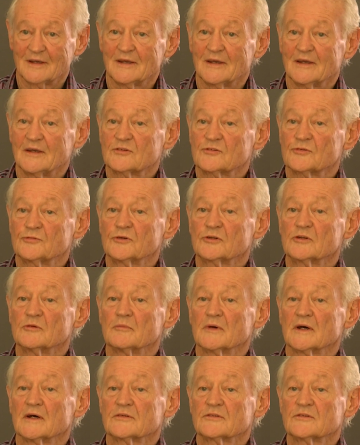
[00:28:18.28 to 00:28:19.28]
its foot and
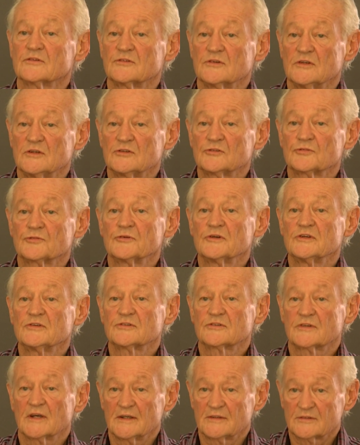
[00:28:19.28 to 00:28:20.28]
mouth disease-free
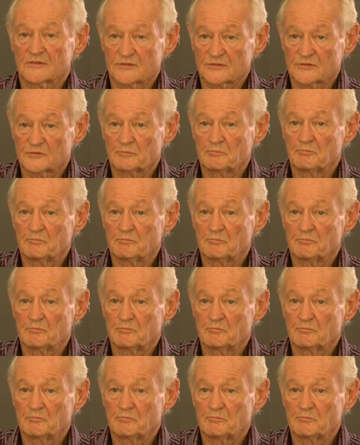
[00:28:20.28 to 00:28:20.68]
status